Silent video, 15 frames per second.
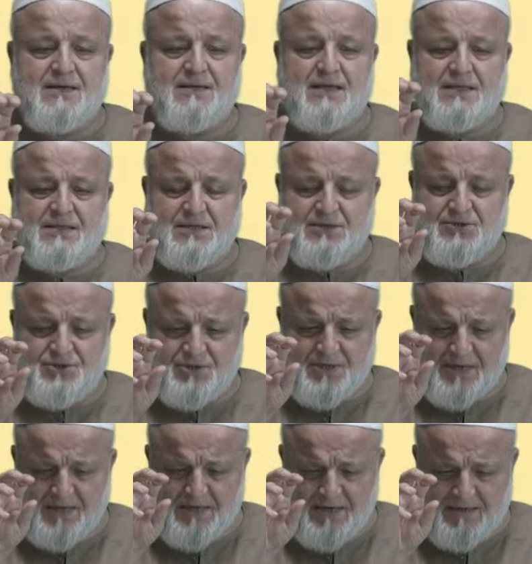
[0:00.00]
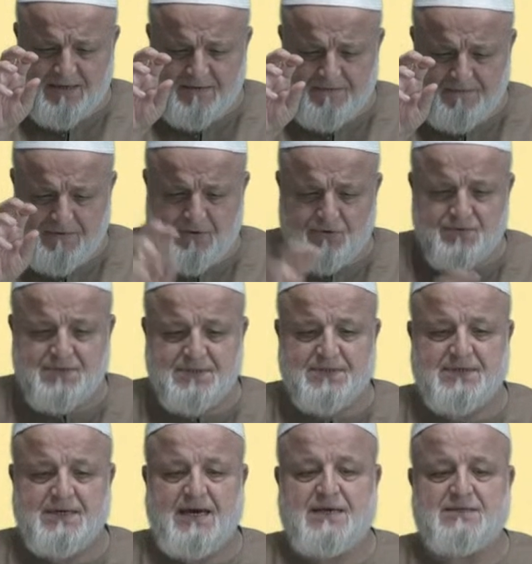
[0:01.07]
that the Sharia views
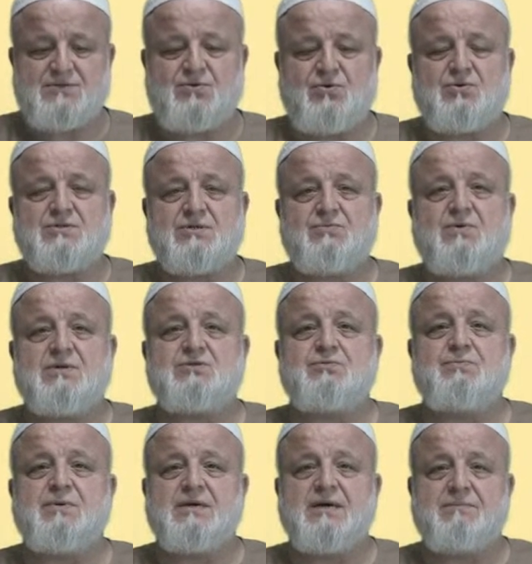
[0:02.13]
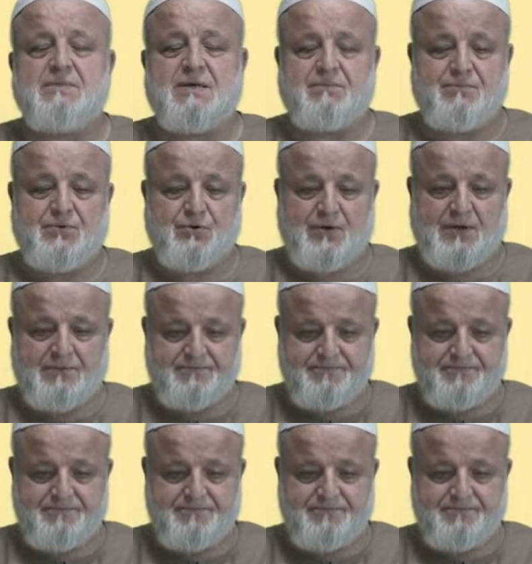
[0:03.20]
it as causing one to become impure.